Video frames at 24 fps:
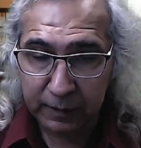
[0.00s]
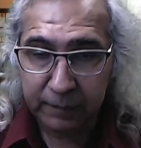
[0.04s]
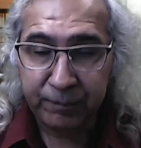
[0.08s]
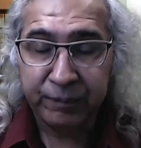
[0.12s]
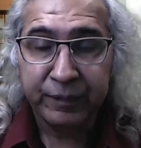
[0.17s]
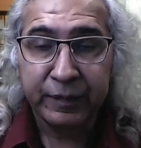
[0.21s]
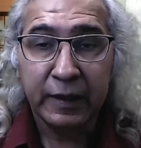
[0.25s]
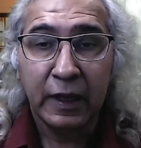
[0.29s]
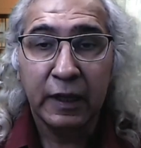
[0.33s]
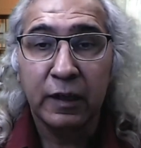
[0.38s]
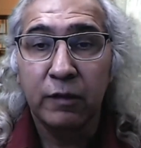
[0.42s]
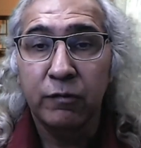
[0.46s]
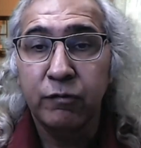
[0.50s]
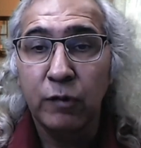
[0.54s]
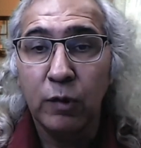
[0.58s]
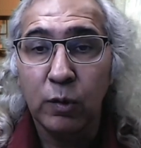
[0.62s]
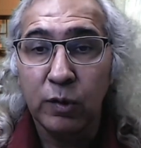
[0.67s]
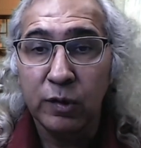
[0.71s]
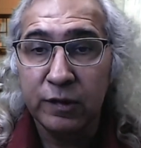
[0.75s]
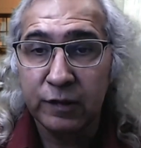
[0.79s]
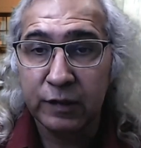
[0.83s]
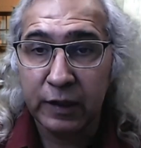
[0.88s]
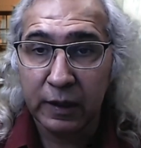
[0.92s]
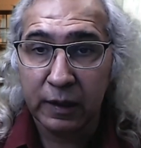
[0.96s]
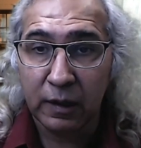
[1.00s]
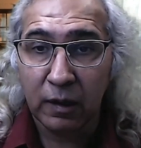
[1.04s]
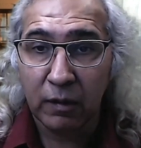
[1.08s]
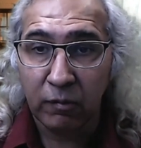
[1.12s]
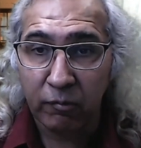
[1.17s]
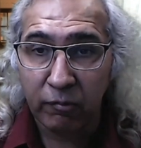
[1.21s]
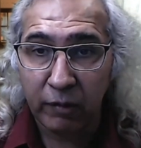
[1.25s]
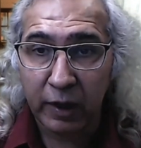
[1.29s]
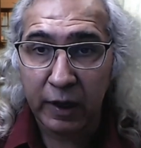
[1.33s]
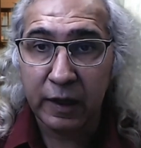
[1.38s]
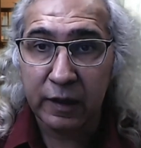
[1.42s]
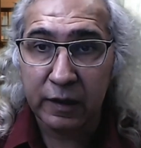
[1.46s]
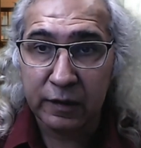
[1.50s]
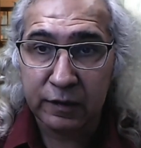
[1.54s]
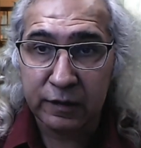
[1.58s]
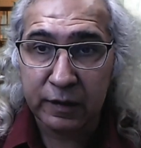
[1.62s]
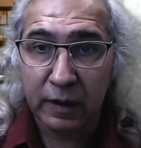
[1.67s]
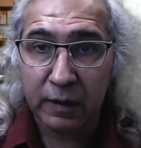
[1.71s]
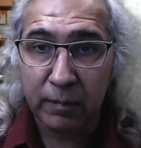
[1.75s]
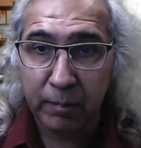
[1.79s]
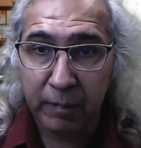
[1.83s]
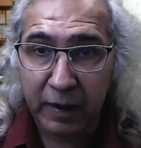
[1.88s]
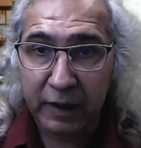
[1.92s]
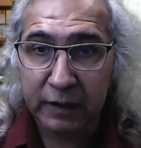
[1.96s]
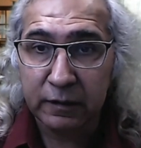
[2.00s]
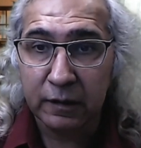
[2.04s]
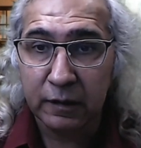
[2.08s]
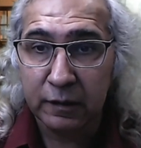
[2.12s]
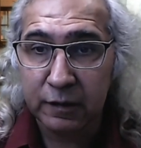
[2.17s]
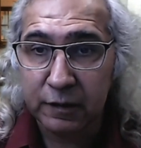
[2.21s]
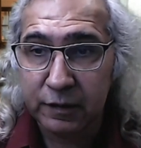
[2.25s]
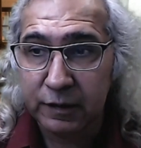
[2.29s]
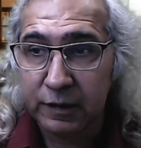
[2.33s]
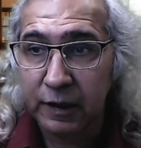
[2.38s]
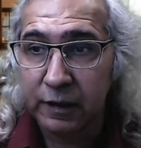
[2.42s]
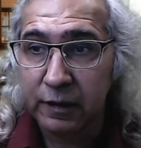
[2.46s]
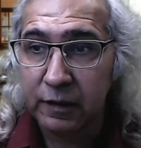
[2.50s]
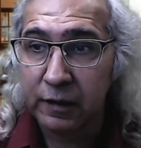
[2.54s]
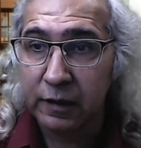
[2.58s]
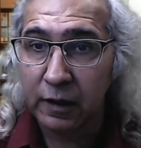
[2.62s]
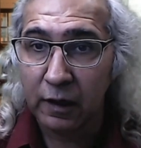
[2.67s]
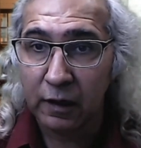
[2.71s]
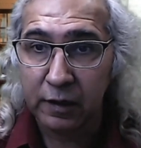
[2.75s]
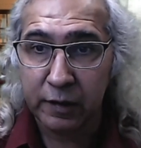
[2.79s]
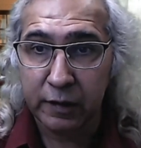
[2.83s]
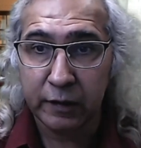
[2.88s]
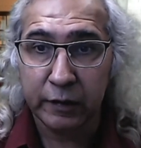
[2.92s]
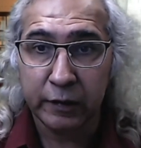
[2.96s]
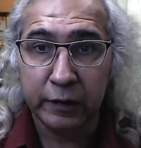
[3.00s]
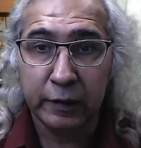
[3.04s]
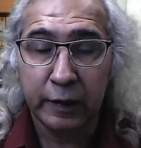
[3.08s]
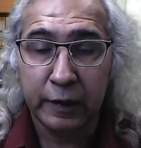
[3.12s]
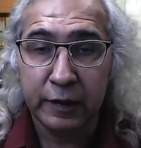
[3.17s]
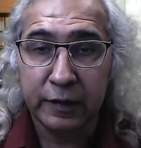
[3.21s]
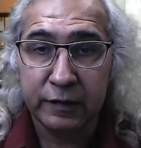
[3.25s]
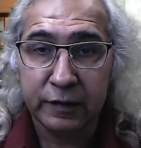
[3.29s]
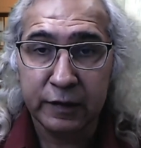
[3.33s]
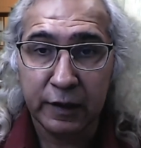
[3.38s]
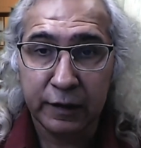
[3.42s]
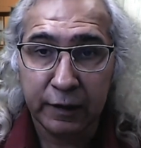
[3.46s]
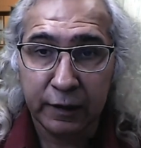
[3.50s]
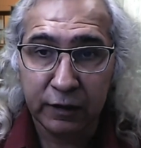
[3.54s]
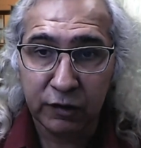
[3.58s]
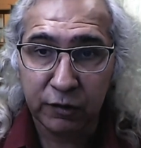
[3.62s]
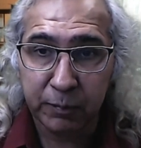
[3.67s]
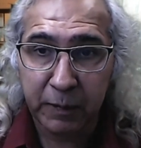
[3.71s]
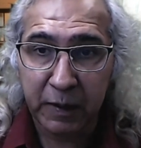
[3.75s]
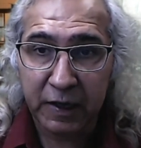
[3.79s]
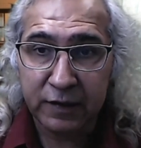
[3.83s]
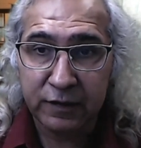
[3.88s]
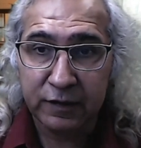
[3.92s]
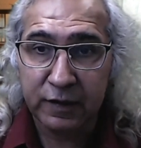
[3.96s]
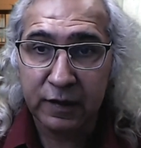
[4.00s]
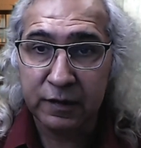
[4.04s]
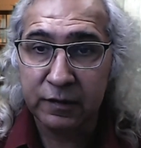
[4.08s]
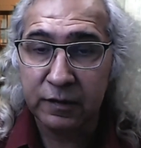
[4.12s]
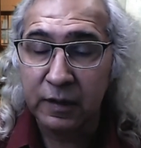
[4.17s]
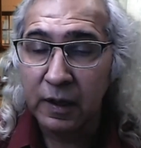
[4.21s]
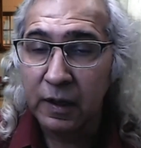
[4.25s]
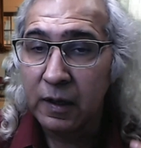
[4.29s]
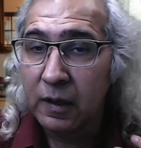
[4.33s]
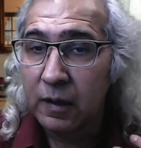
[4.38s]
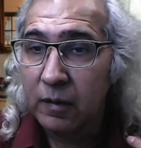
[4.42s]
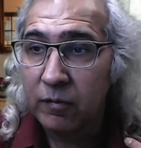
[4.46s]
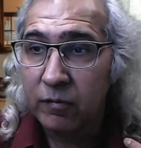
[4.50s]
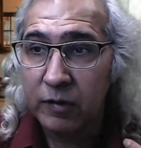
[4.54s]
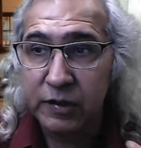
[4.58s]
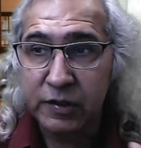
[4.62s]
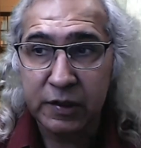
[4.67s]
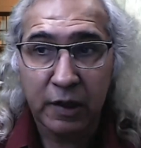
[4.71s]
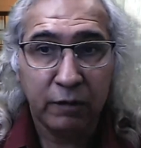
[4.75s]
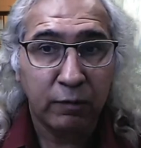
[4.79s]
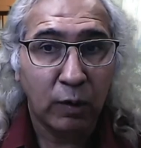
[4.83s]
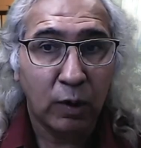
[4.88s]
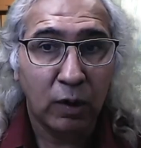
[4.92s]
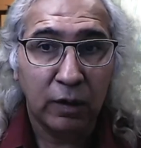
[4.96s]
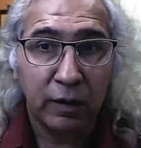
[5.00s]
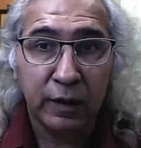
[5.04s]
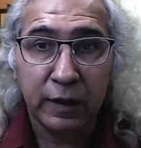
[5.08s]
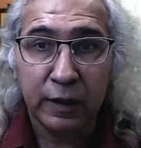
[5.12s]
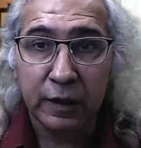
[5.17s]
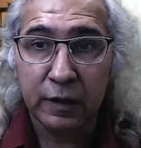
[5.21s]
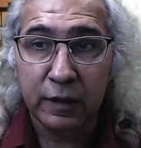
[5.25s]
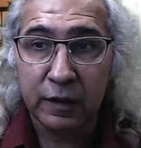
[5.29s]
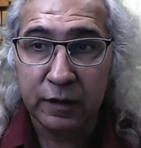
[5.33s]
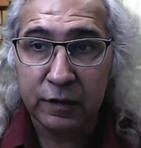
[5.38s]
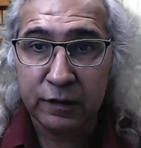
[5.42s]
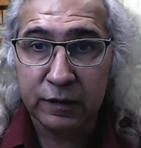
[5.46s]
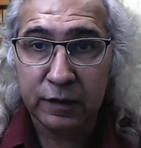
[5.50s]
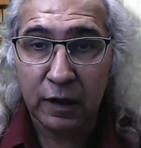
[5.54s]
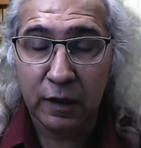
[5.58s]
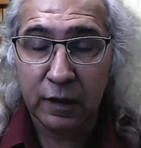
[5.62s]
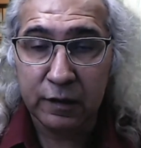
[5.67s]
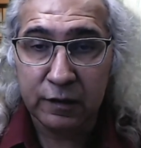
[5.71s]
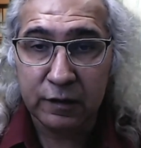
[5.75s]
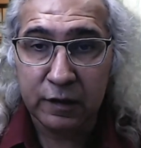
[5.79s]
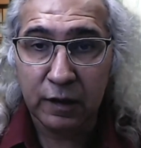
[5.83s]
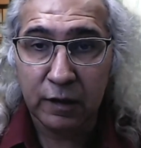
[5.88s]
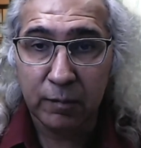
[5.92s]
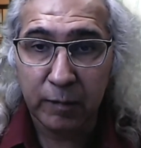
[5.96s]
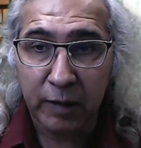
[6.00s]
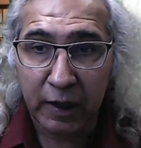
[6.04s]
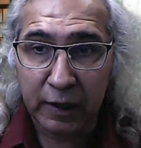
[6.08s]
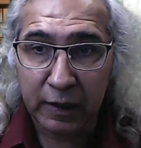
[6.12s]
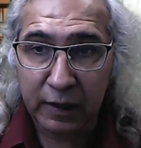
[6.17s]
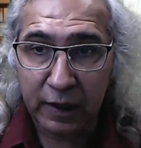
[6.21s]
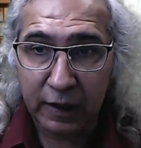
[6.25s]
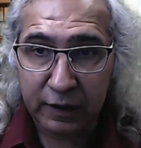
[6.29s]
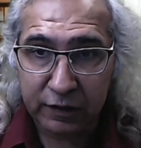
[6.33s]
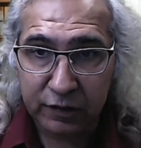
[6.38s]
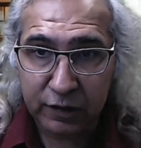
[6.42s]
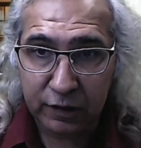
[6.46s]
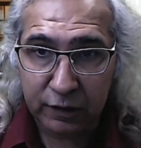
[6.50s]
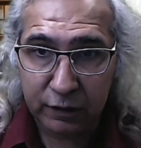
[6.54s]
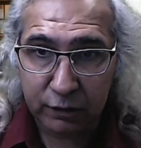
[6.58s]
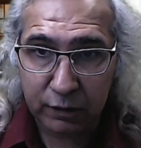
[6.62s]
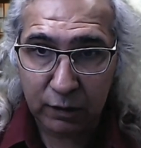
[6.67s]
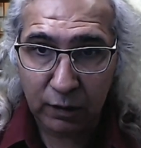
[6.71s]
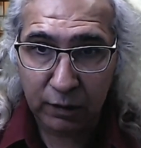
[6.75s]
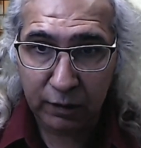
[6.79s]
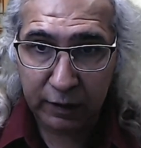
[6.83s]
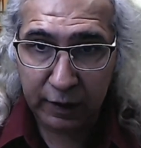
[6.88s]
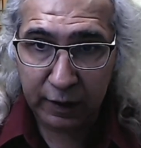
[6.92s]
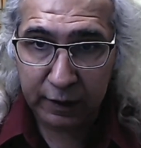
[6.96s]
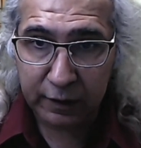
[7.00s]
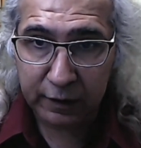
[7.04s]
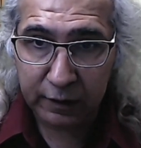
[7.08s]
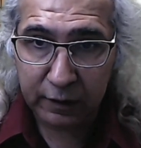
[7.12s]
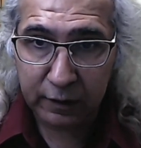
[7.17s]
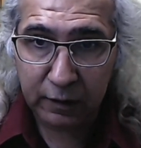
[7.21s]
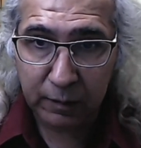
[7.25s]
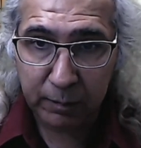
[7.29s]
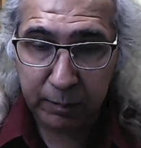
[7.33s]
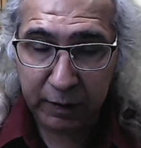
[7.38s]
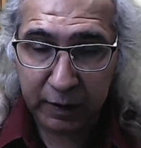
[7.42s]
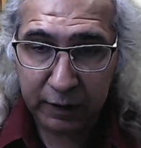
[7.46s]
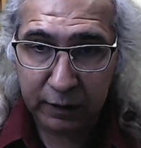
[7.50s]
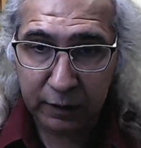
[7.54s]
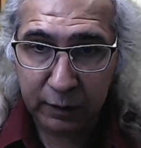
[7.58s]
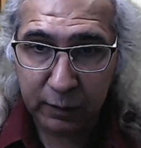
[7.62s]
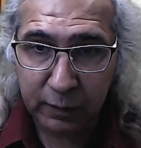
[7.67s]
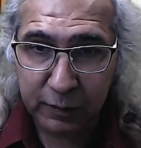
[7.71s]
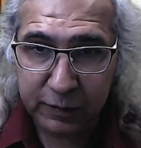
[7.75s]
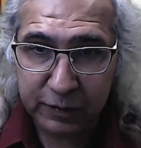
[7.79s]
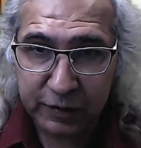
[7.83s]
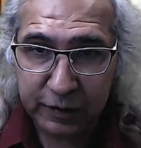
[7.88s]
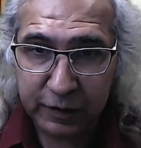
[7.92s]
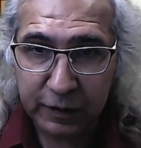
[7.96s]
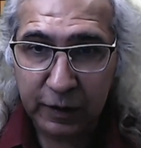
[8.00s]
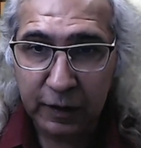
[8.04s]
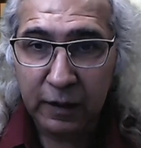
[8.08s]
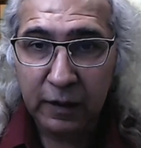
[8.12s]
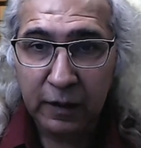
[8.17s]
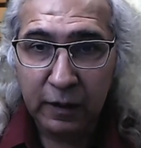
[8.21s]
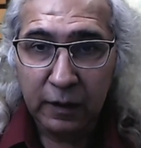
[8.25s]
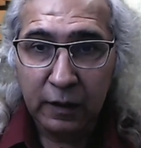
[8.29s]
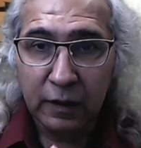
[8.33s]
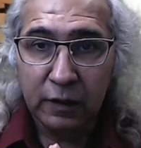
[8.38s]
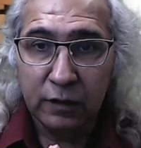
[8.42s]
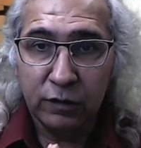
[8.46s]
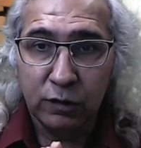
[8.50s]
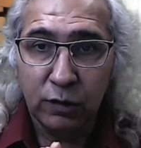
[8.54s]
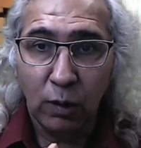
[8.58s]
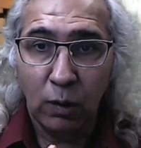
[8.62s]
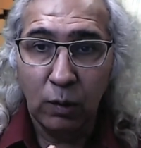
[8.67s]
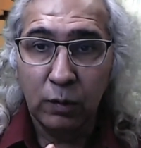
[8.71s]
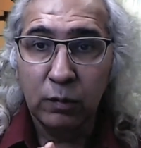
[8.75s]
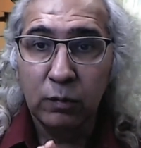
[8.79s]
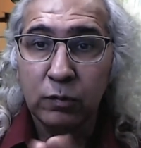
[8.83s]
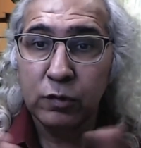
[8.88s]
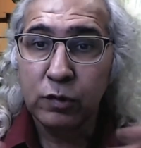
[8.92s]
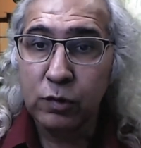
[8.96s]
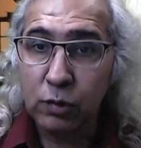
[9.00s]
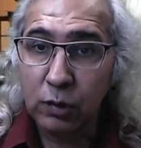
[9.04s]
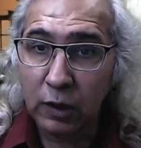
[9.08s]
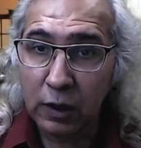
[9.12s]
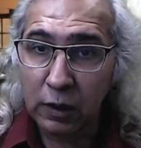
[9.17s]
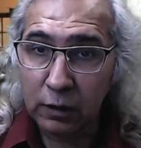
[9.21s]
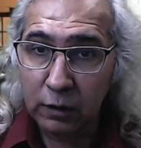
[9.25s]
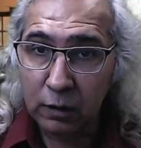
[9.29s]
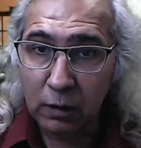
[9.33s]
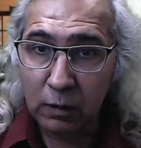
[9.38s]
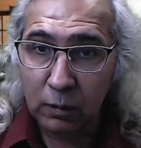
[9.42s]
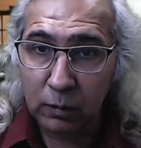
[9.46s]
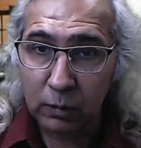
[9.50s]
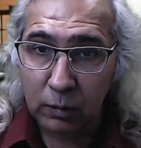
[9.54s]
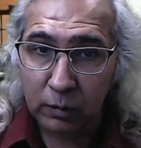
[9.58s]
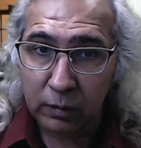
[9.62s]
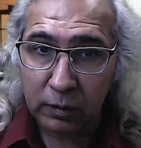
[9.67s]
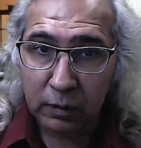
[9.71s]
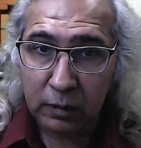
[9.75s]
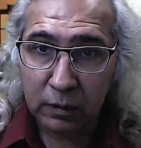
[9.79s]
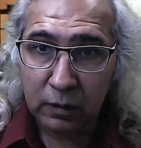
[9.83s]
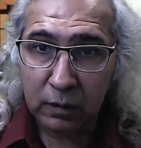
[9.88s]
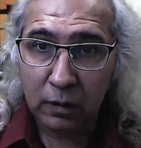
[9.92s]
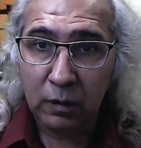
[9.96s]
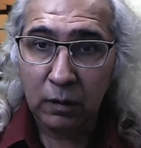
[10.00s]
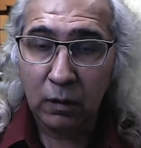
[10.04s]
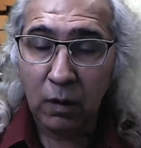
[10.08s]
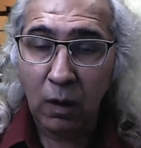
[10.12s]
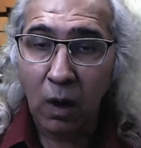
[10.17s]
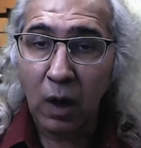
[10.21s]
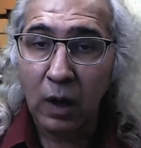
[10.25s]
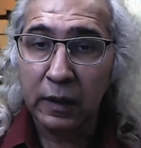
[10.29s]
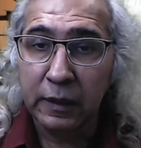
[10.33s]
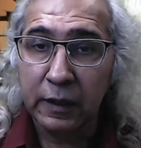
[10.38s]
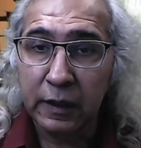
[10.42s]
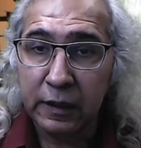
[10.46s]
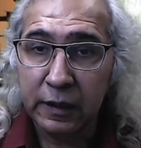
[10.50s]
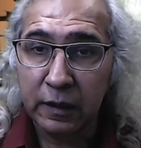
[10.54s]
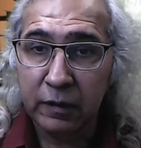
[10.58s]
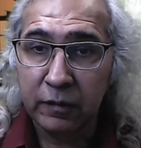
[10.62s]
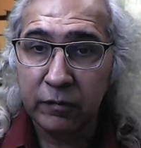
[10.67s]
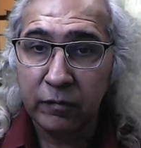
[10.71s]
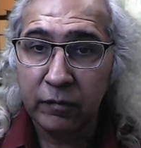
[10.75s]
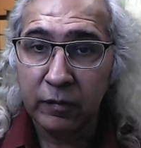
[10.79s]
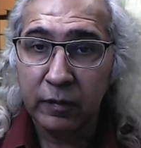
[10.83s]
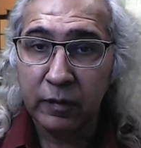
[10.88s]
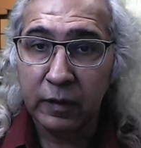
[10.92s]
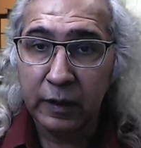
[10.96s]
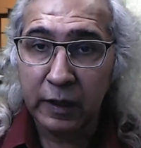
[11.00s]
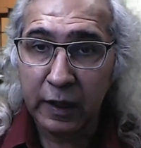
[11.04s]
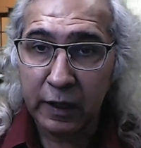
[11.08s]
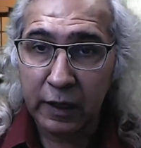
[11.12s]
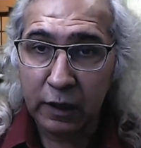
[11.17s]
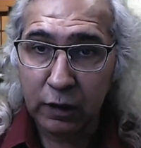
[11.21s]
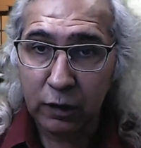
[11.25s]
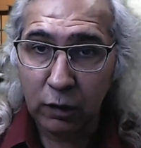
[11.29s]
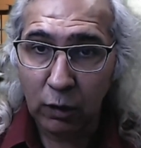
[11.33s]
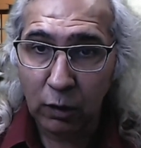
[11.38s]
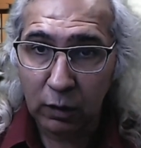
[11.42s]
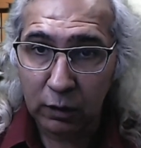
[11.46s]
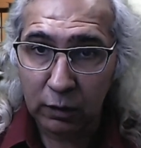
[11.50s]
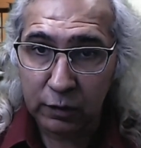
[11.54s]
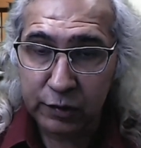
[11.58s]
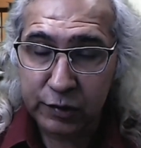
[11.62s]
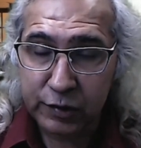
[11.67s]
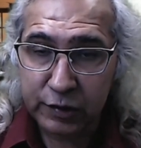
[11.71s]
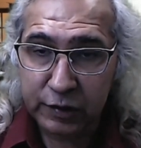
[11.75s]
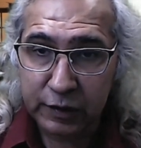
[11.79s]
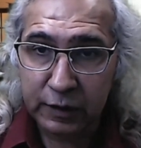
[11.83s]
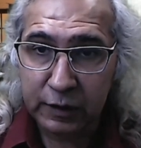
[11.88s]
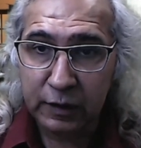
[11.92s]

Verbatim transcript: And of course, there are ways and methods that he articulates and expresses, which I've already discussed in my lectures on radical pedagogy. So, to conclude, cognitive narratology,